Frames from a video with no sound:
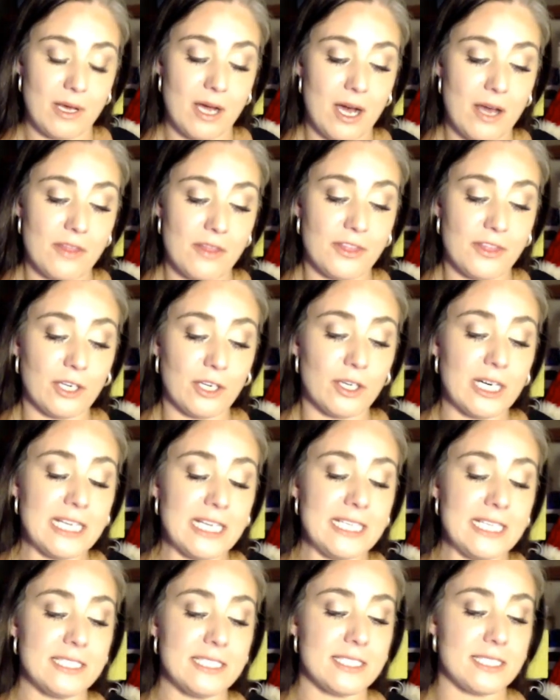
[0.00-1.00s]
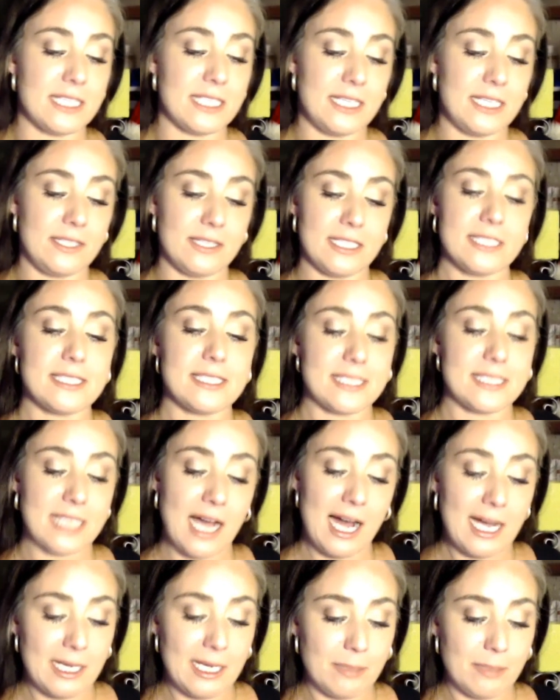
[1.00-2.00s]
There is, in this
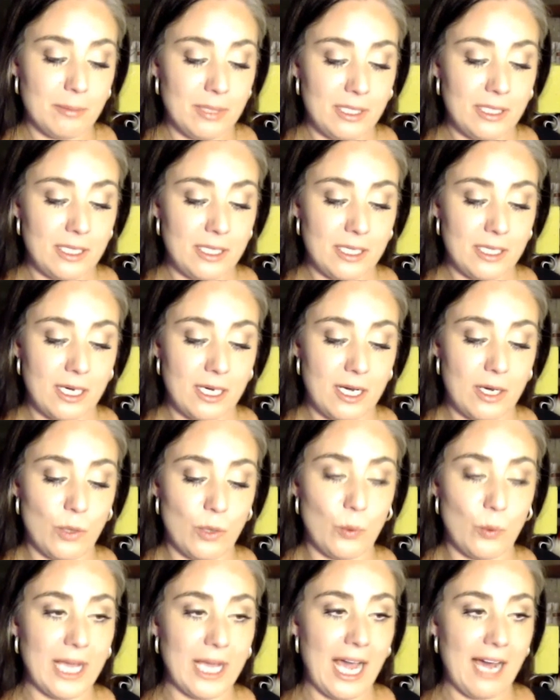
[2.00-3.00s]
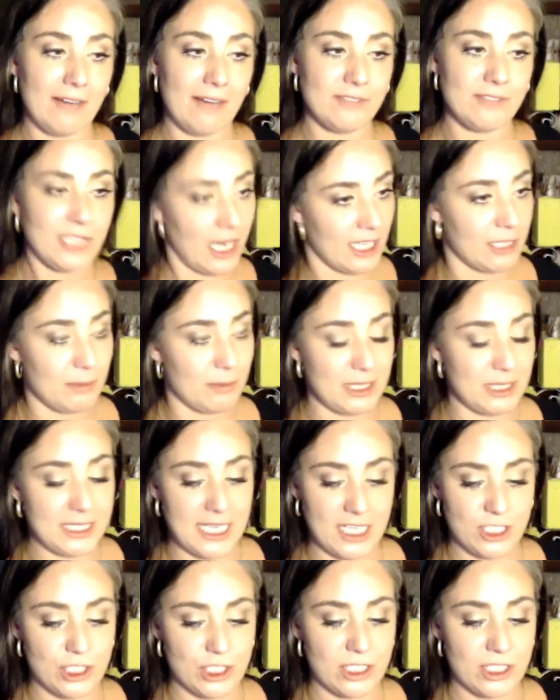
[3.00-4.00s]
time, We have
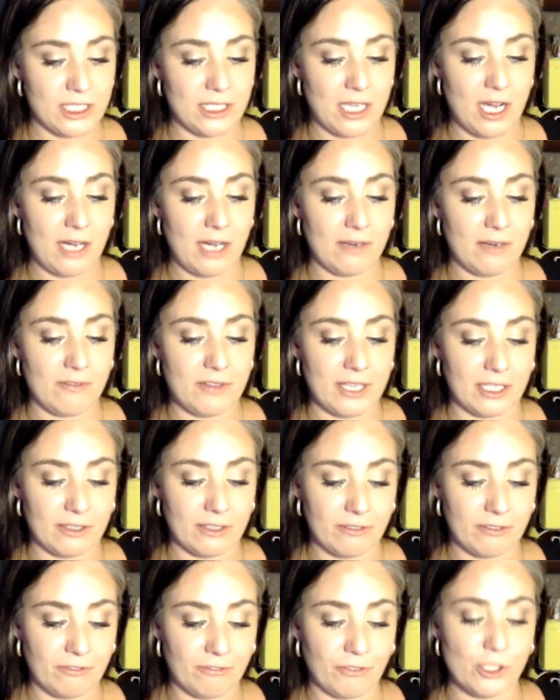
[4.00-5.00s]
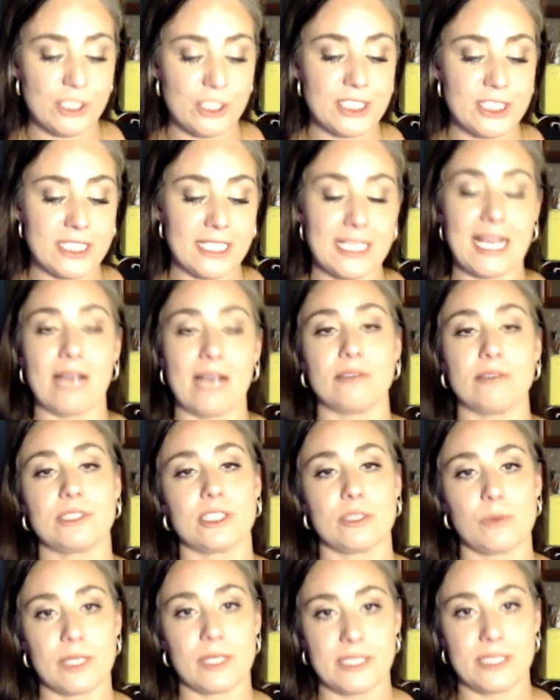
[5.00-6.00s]
documentation of their first
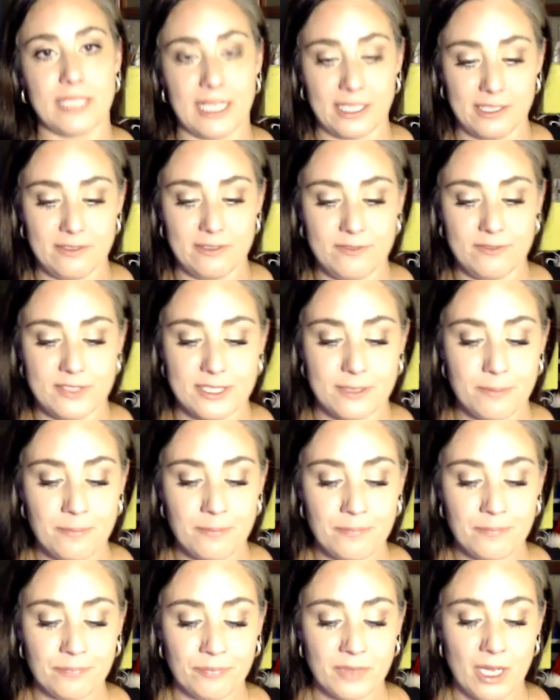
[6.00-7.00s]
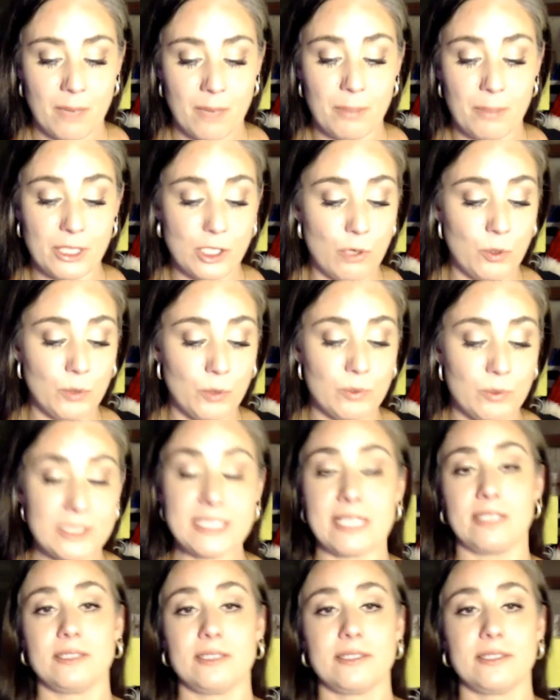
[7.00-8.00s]
encounter with natives, but no one was
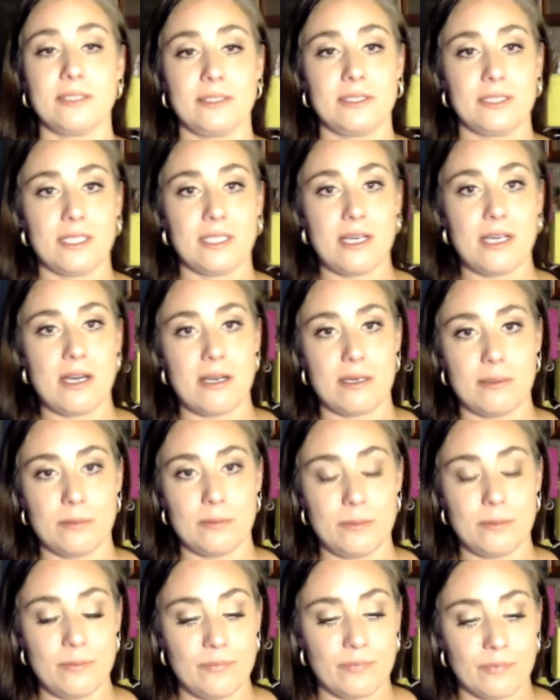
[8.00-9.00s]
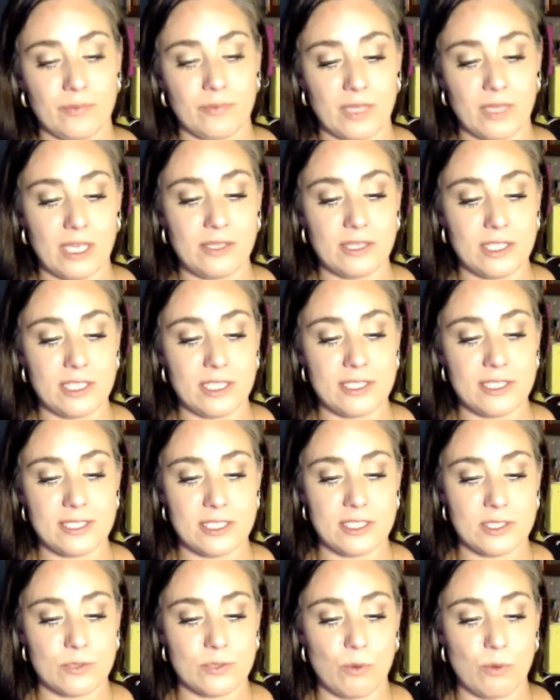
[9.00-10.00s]
killed. And this
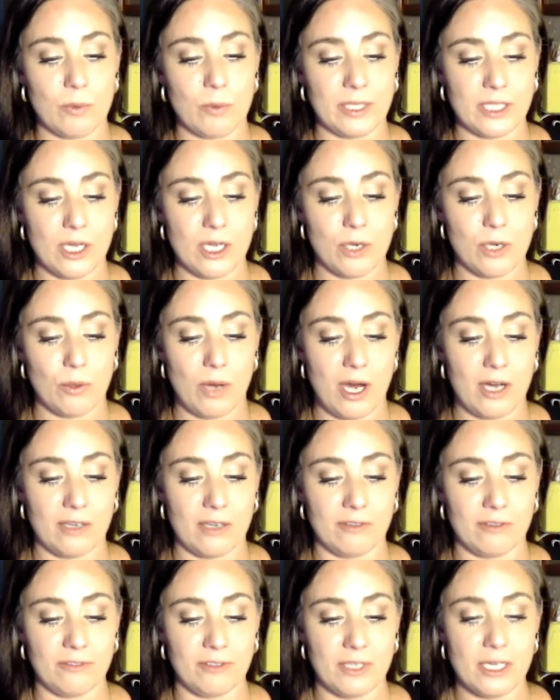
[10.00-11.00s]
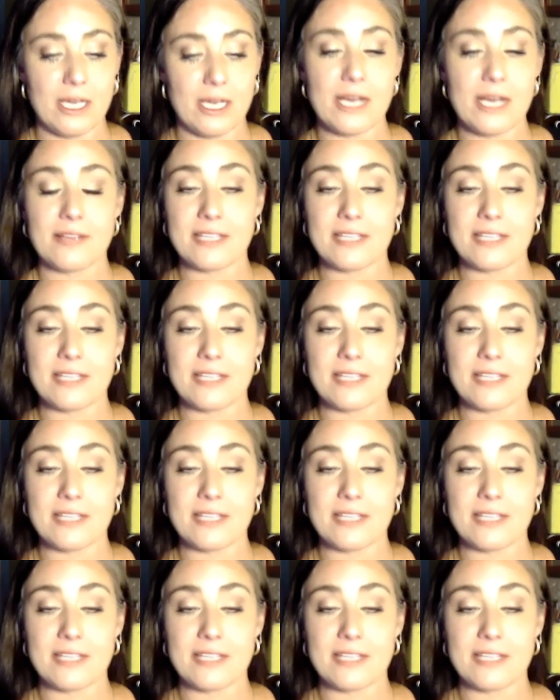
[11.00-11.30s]
is what we know of the